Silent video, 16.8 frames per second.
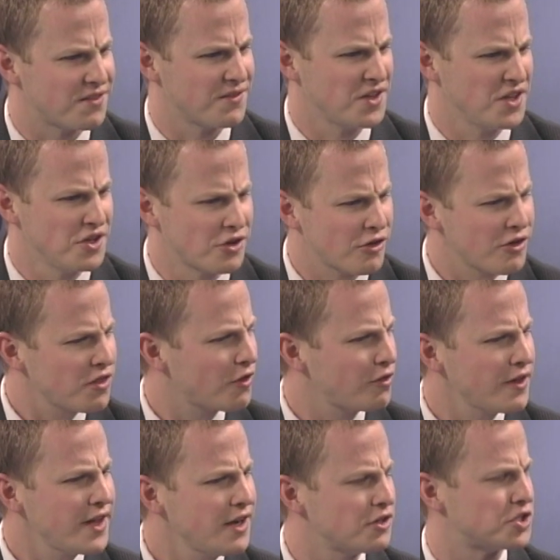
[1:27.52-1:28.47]
you're in the
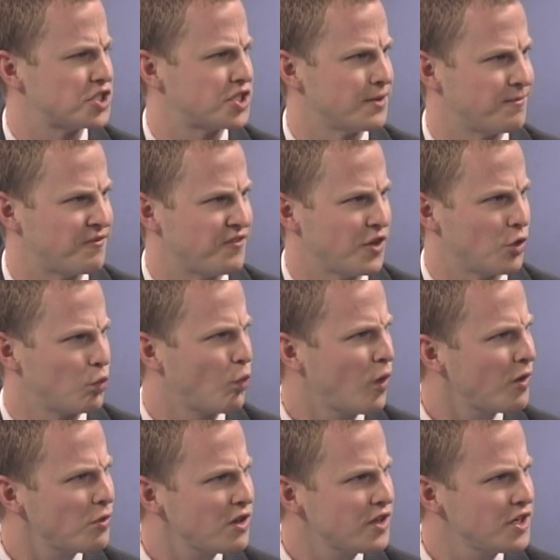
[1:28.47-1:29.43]
leadership field.
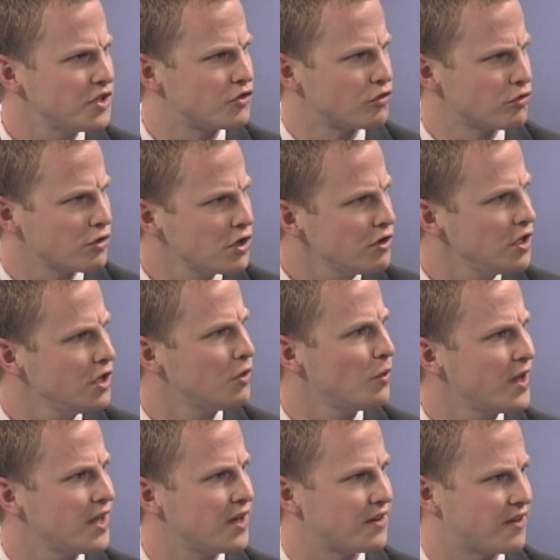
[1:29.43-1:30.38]
What really drew
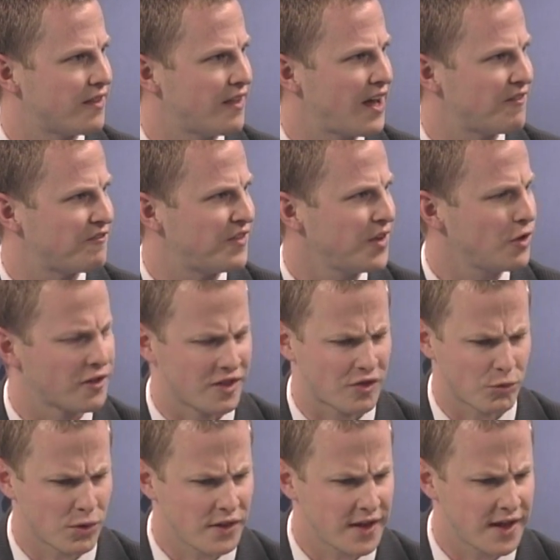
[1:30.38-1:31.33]
you into that field? It's
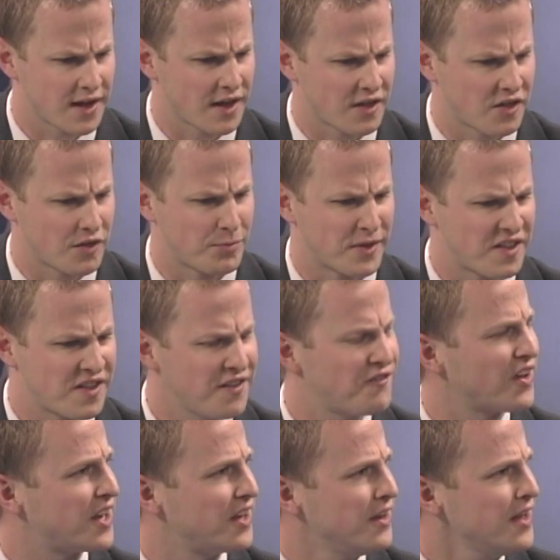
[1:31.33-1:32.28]
really a
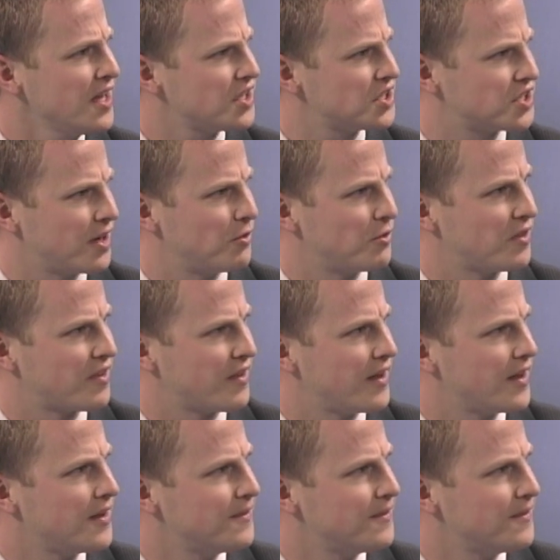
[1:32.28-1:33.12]
specific niche, I would say.